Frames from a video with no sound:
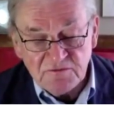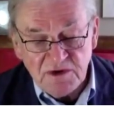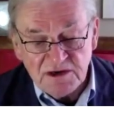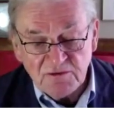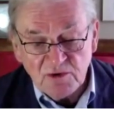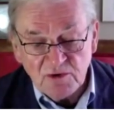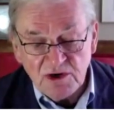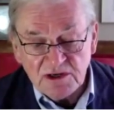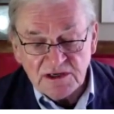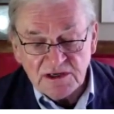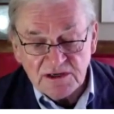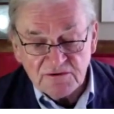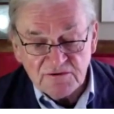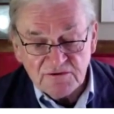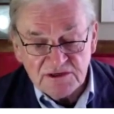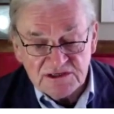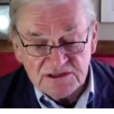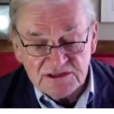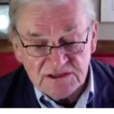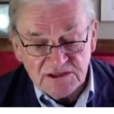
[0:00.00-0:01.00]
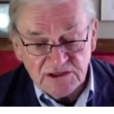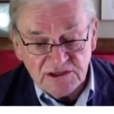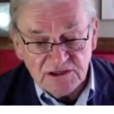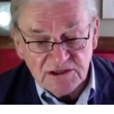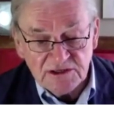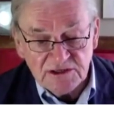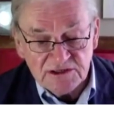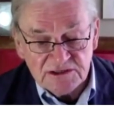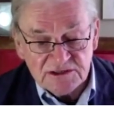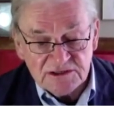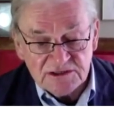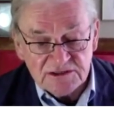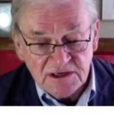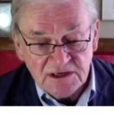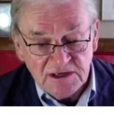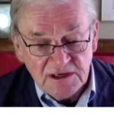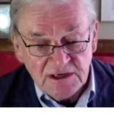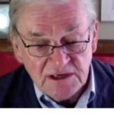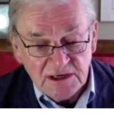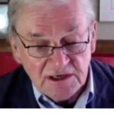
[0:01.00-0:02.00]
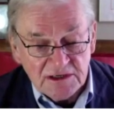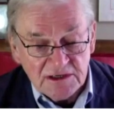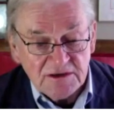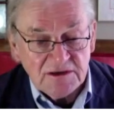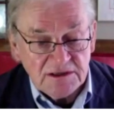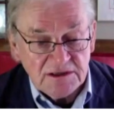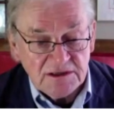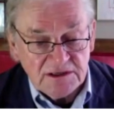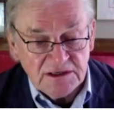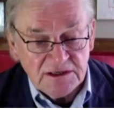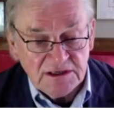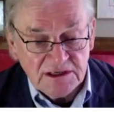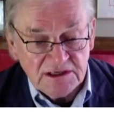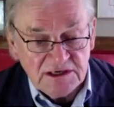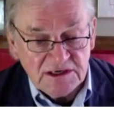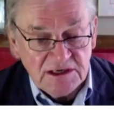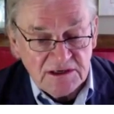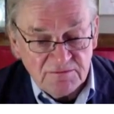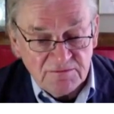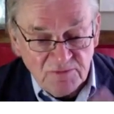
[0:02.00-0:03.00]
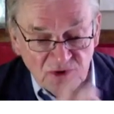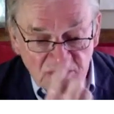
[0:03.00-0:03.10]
work in recent years, and indeed a book